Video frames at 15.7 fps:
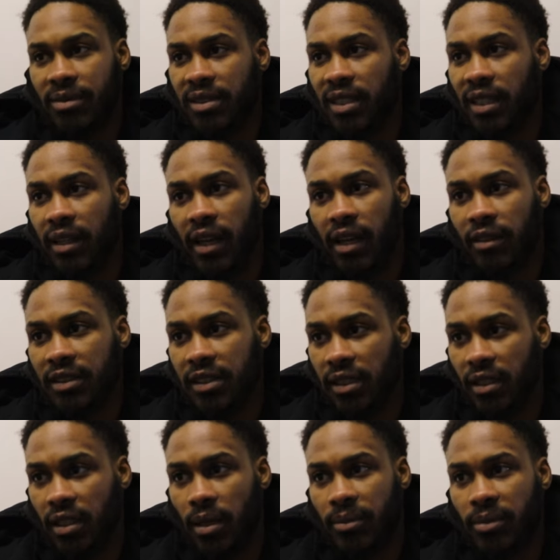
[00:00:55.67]
But second half, I
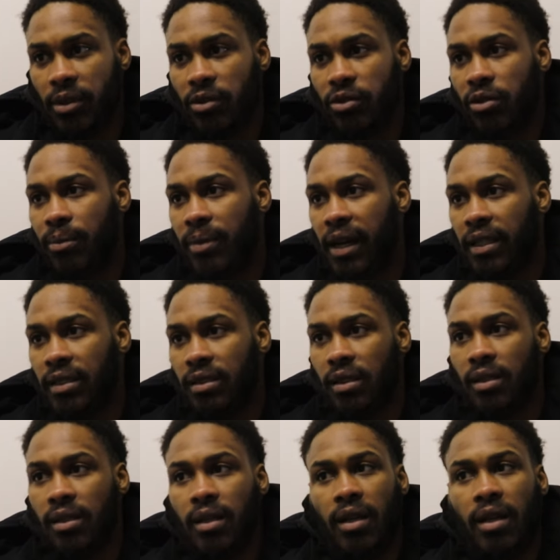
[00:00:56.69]
seen a couple go through the
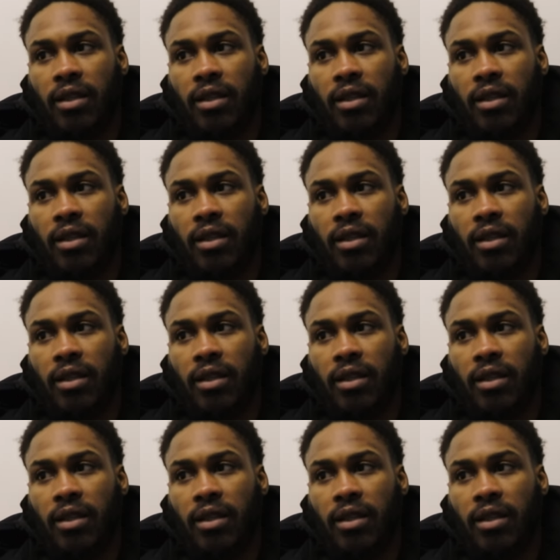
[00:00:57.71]
basket.